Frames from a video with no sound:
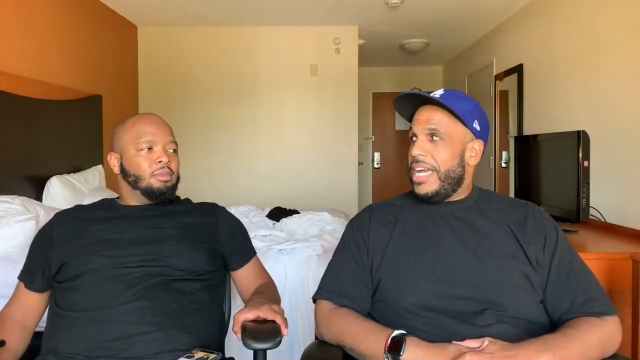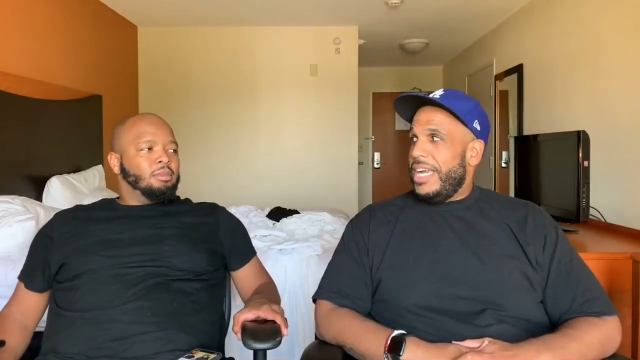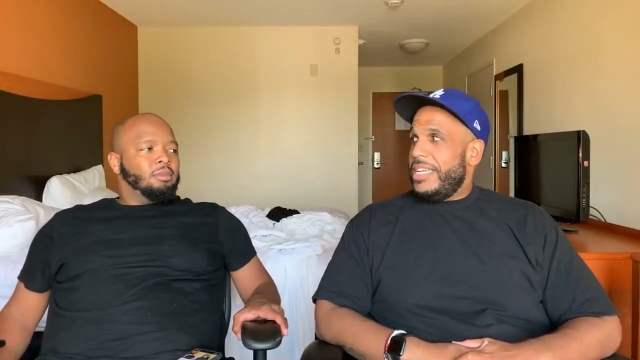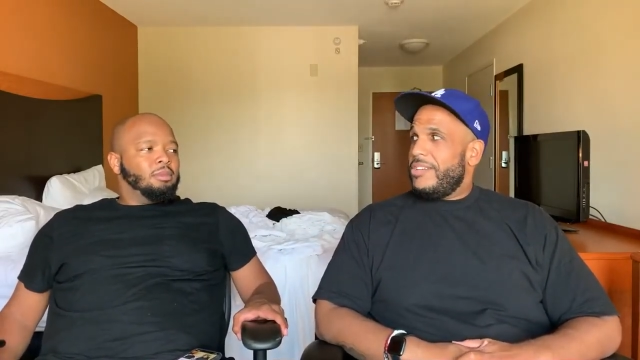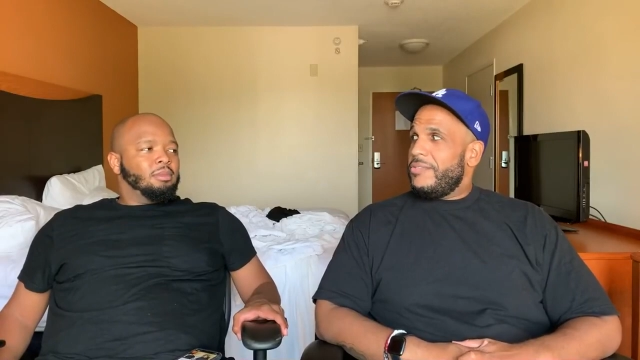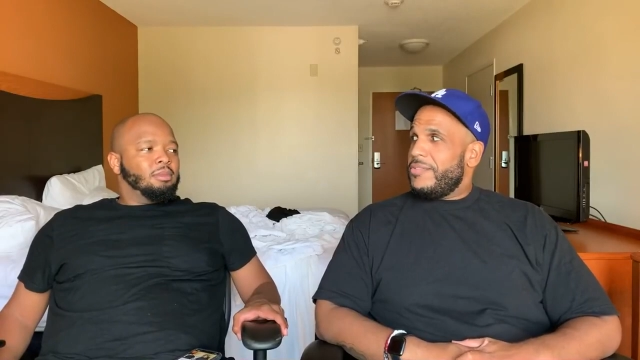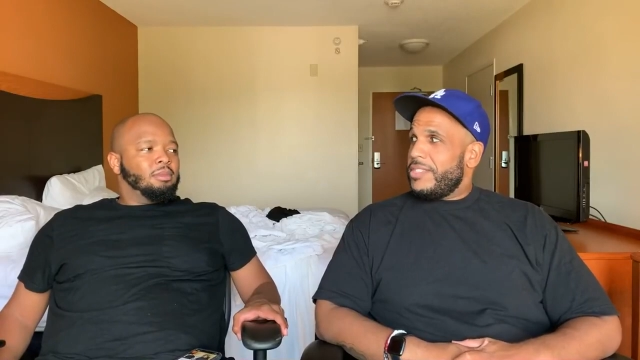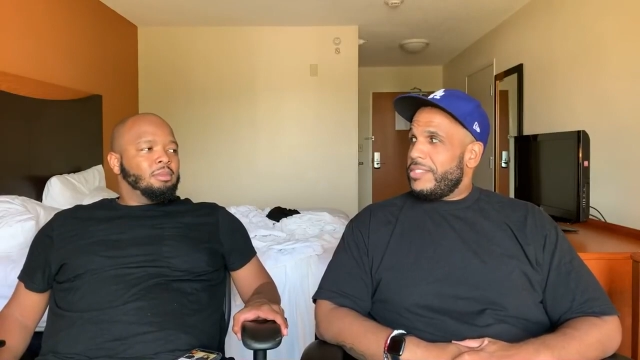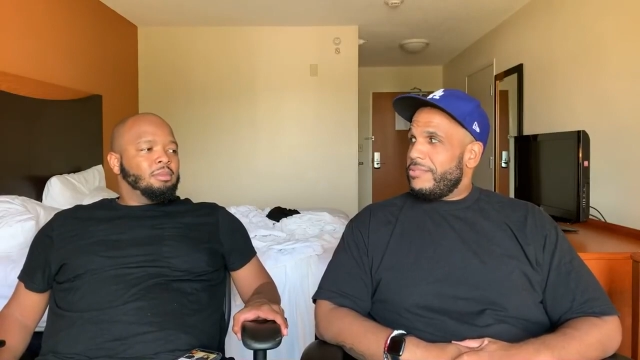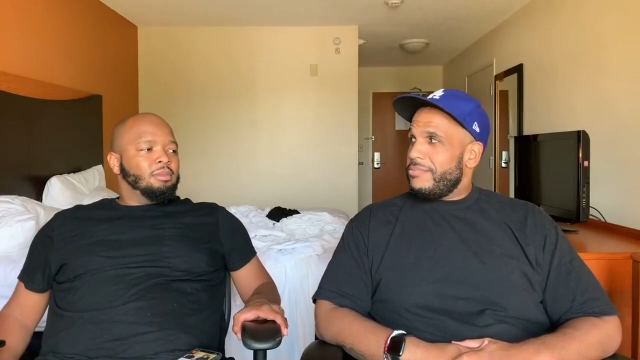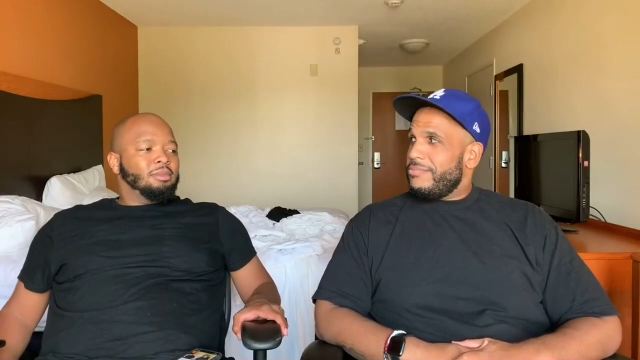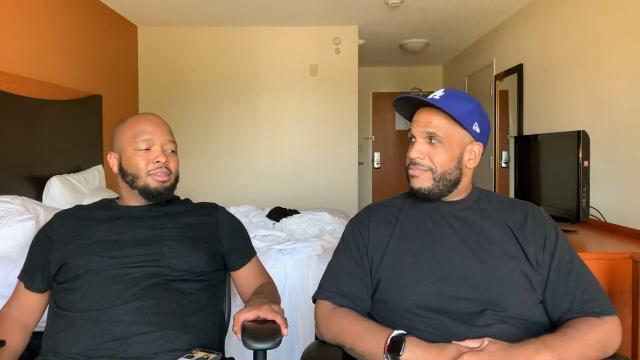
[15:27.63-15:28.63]
Speaker 1: I ain't nervous.
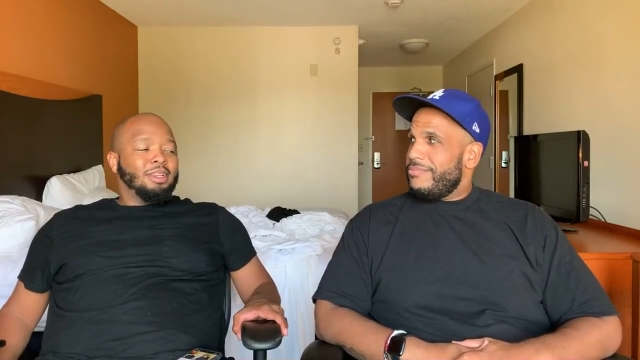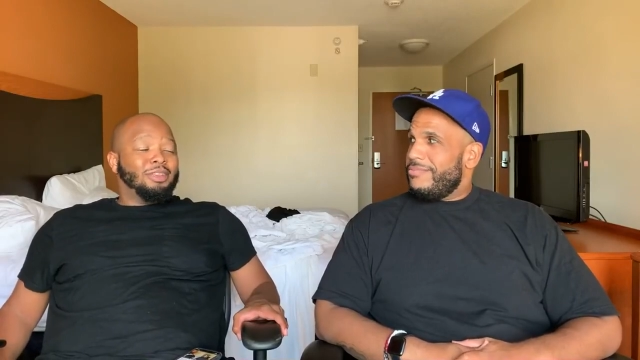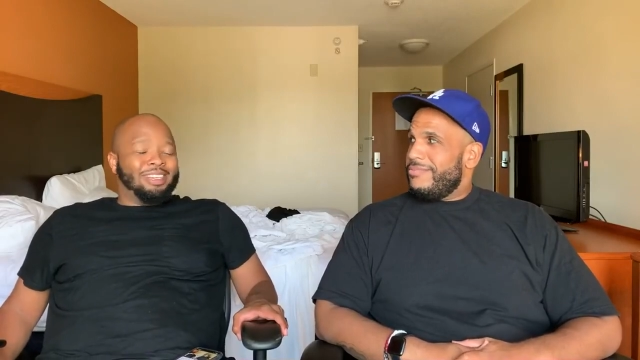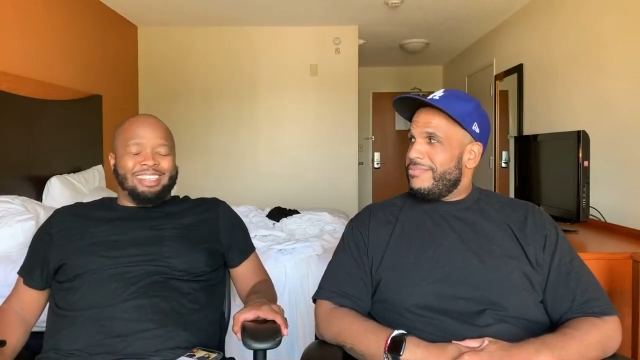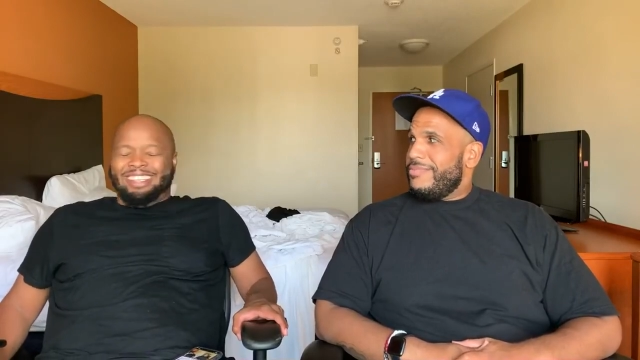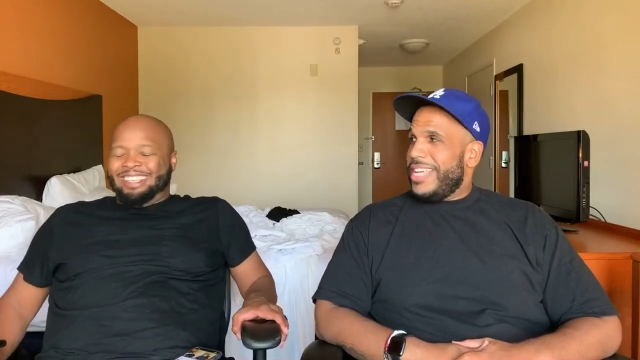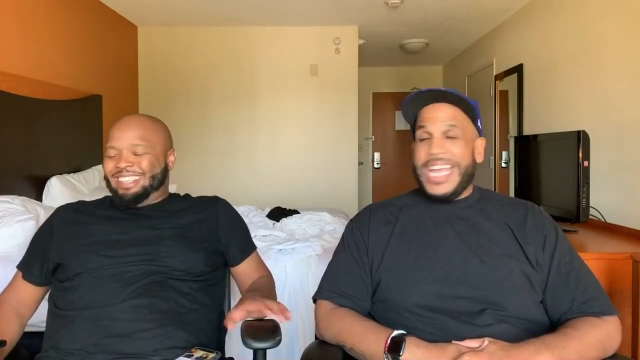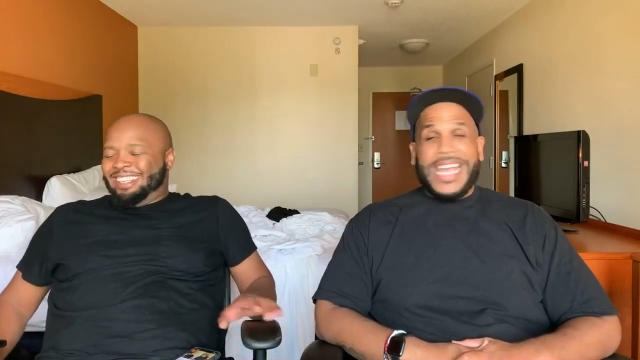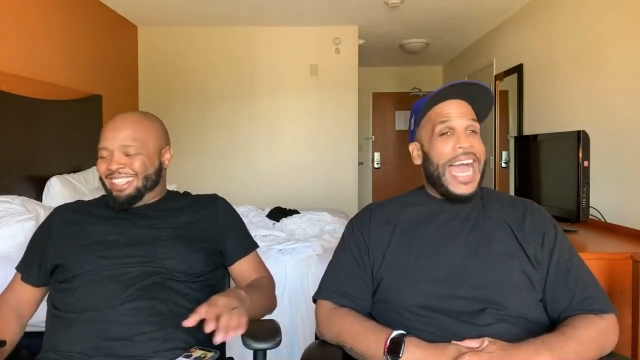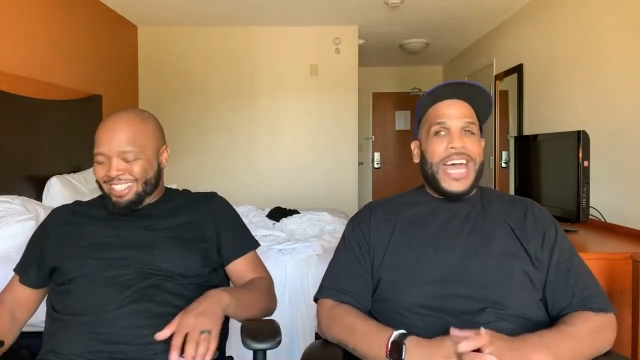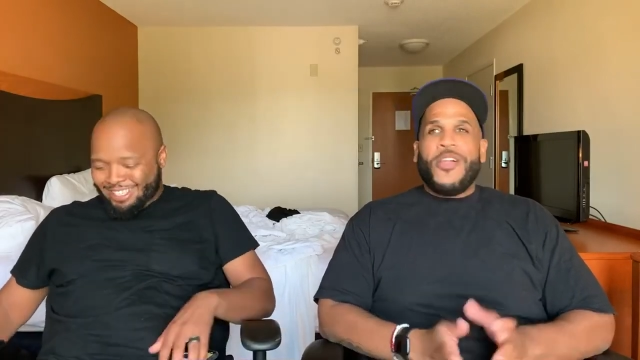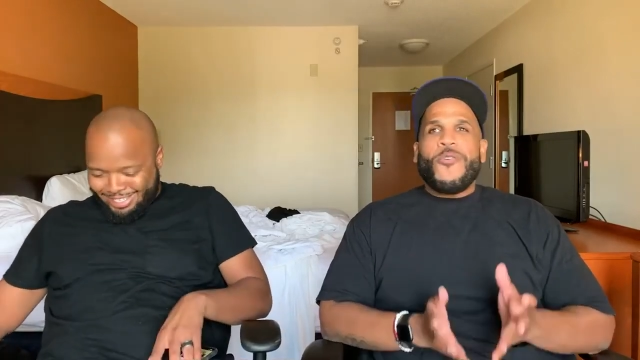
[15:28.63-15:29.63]
I,
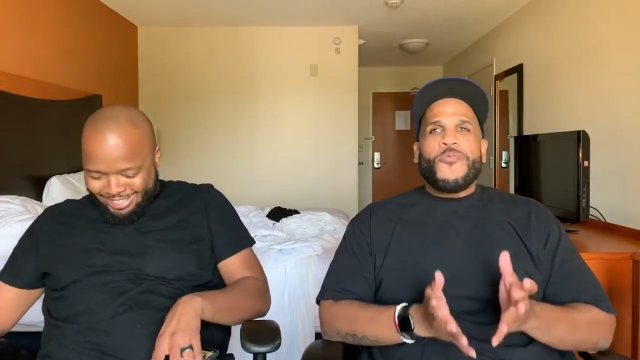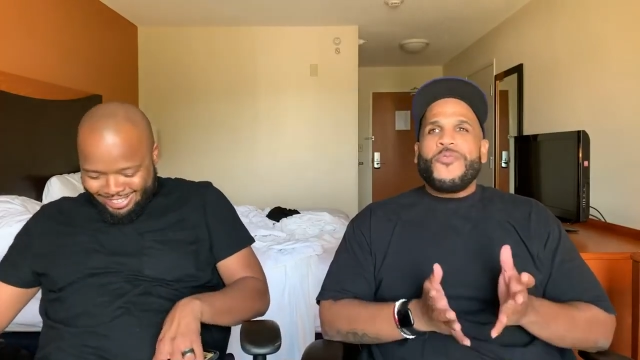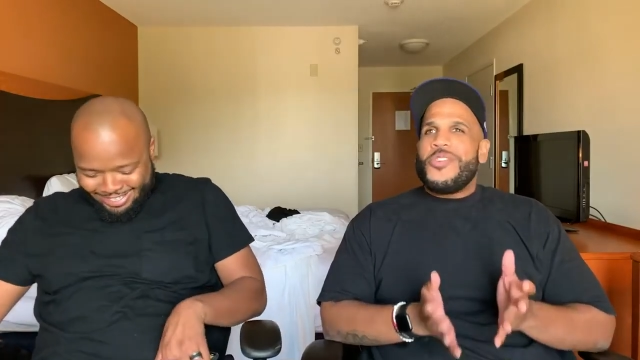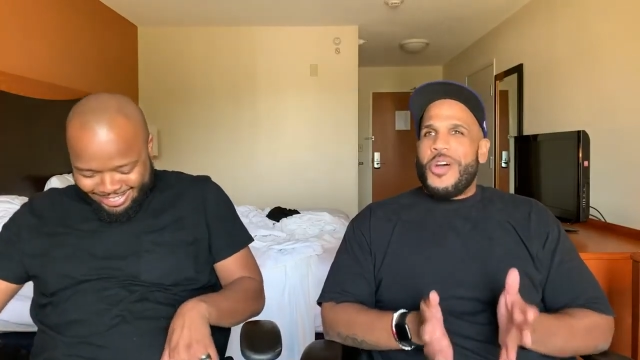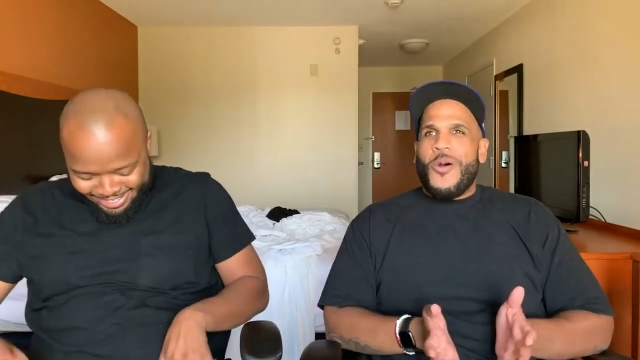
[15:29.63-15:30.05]
I don't